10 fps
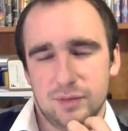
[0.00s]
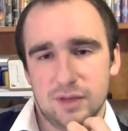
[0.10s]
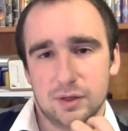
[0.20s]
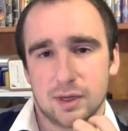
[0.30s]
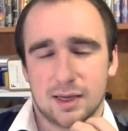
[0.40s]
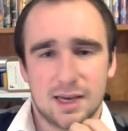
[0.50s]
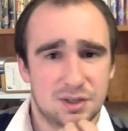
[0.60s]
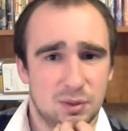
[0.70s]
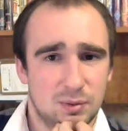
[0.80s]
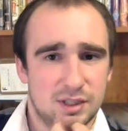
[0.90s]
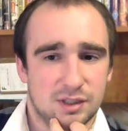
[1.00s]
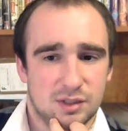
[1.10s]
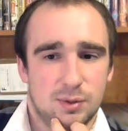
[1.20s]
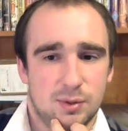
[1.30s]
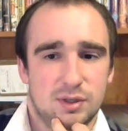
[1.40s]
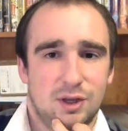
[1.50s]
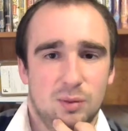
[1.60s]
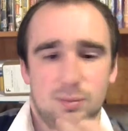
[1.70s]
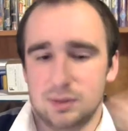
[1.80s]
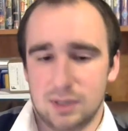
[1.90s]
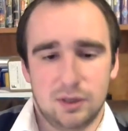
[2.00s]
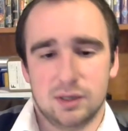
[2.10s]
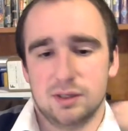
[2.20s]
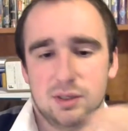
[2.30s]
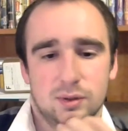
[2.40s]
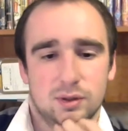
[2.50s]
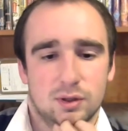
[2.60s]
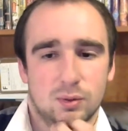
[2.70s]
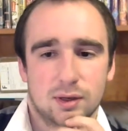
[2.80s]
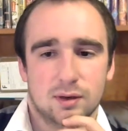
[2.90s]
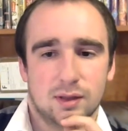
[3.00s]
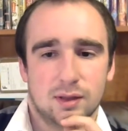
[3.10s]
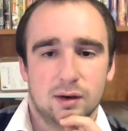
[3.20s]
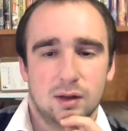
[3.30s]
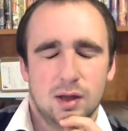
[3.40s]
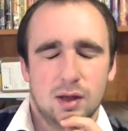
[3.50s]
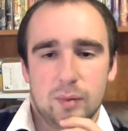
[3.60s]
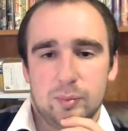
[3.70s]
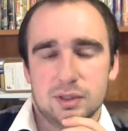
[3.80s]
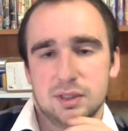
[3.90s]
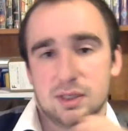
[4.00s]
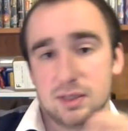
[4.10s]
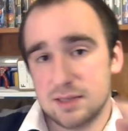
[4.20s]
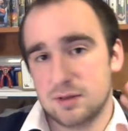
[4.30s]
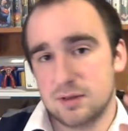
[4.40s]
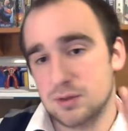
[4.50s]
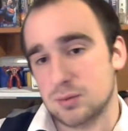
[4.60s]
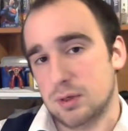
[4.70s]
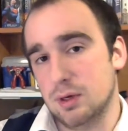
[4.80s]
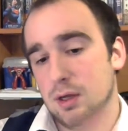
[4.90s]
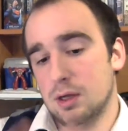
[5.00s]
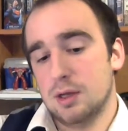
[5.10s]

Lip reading: If you can catch her when she's exposed in the open, then you can deal with her quick then. But that's the first one.